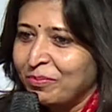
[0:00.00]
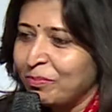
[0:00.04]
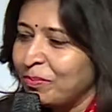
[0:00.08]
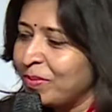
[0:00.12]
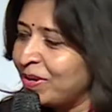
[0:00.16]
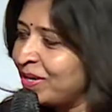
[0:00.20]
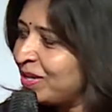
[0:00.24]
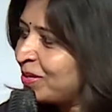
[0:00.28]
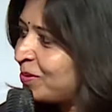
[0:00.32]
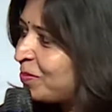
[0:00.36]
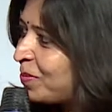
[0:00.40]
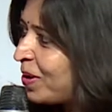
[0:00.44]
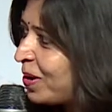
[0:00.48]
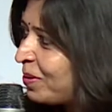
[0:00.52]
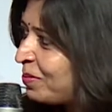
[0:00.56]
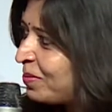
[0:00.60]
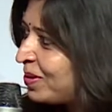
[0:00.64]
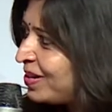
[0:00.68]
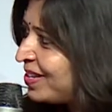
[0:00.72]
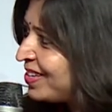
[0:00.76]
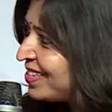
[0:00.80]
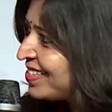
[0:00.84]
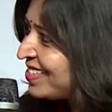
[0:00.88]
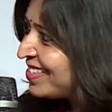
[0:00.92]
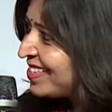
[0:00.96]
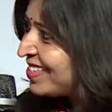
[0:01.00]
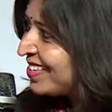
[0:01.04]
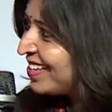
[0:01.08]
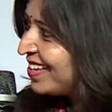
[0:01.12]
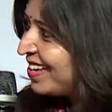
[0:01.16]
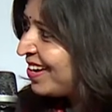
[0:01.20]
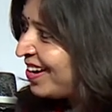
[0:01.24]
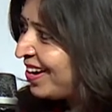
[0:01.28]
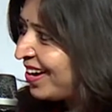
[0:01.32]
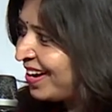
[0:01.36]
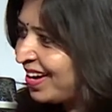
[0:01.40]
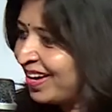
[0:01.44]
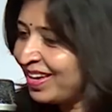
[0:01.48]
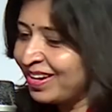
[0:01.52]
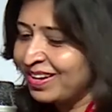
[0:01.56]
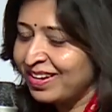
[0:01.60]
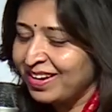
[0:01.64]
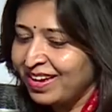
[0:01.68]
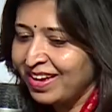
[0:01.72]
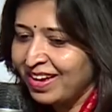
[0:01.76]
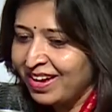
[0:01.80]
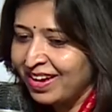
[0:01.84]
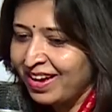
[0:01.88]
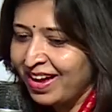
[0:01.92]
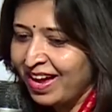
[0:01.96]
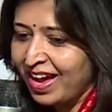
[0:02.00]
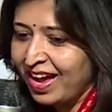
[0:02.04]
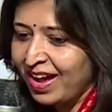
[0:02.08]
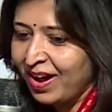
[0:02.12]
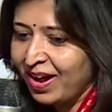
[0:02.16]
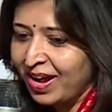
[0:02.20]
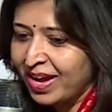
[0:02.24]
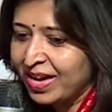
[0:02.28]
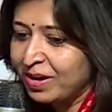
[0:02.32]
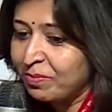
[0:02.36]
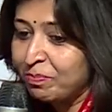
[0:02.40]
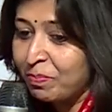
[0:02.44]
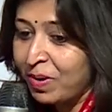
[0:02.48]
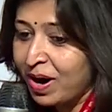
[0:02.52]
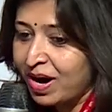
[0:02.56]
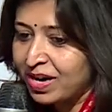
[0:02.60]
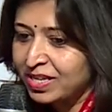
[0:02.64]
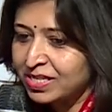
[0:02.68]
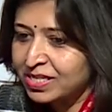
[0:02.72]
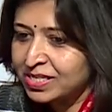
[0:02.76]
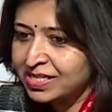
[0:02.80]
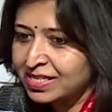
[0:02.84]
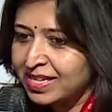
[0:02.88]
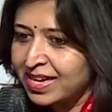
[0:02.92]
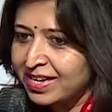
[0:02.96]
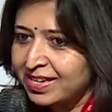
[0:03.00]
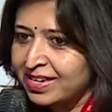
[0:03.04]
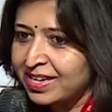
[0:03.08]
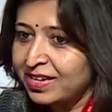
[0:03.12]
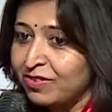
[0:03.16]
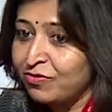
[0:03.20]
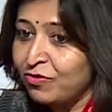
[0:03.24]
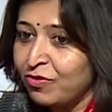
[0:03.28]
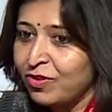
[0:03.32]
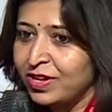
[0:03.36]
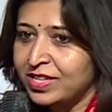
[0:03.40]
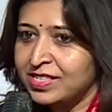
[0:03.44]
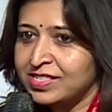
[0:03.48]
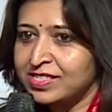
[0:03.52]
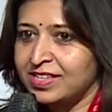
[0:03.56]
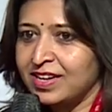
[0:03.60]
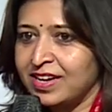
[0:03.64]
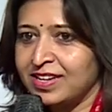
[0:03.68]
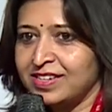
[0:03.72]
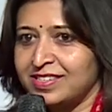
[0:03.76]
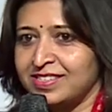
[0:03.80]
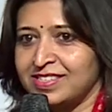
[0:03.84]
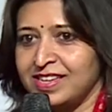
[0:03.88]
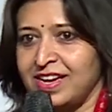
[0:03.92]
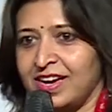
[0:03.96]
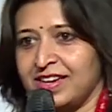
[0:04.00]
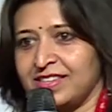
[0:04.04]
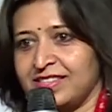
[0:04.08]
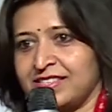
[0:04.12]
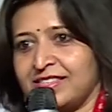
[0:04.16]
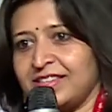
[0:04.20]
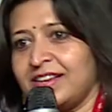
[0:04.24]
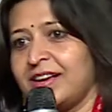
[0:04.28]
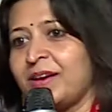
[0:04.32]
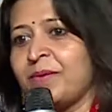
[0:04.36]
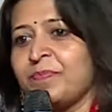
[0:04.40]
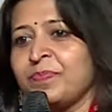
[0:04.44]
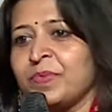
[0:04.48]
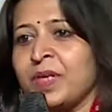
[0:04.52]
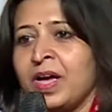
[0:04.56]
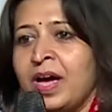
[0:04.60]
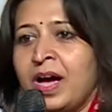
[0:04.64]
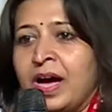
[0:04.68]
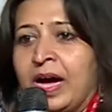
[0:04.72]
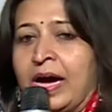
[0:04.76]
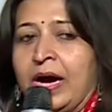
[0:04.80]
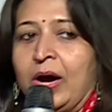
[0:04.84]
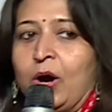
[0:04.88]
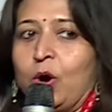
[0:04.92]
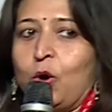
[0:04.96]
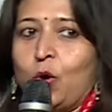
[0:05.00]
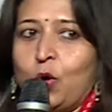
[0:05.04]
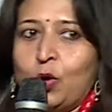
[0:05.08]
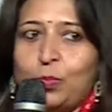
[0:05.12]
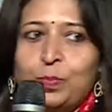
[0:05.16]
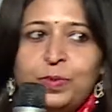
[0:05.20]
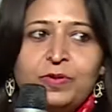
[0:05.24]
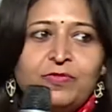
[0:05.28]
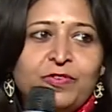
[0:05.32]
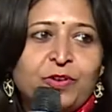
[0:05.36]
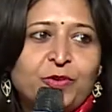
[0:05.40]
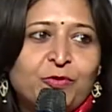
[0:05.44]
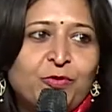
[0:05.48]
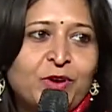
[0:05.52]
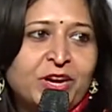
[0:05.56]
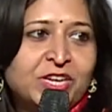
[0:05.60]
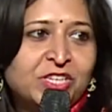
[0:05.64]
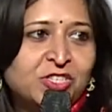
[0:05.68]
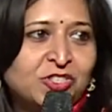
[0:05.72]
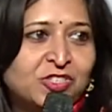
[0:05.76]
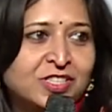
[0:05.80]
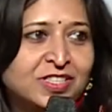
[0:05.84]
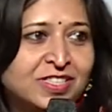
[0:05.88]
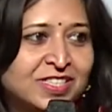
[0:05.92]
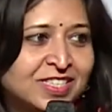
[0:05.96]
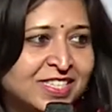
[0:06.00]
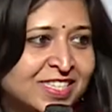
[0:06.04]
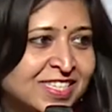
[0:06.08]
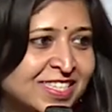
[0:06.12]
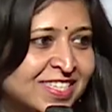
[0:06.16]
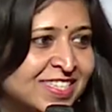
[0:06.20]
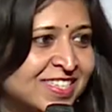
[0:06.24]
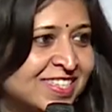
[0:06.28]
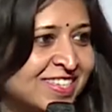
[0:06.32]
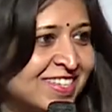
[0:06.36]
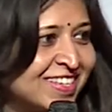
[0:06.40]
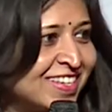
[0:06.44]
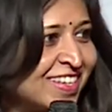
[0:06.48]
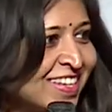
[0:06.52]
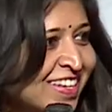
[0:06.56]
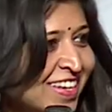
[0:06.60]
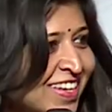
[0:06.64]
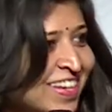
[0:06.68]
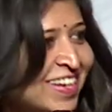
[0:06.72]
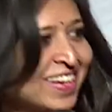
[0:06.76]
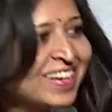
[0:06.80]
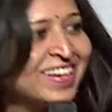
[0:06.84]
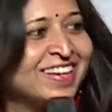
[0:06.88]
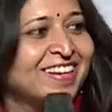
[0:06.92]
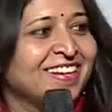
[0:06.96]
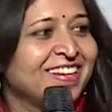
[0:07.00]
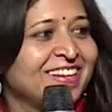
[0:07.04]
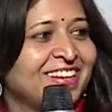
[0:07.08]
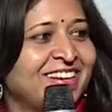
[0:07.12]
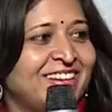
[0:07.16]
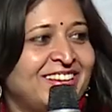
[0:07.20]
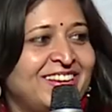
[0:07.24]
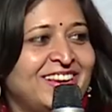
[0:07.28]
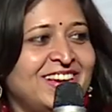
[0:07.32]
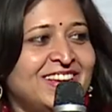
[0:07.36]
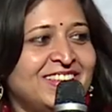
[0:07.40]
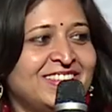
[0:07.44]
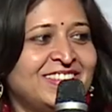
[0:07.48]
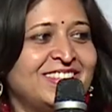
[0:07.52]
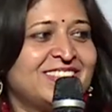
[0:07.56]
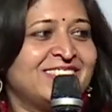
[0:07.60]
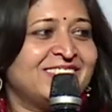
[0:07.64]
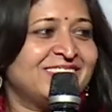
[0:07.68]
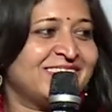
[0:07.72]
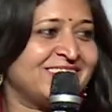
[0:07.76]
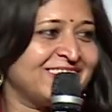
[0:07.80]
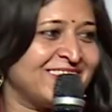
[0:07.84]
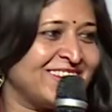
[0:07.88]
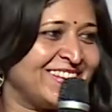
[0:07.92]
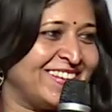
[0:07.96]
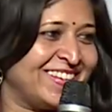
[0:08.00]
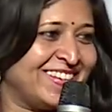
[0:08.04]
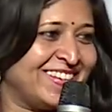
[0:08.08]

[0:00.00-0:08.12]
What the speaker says: minute by minute, in parts that influenced us. Open for questions? Yes.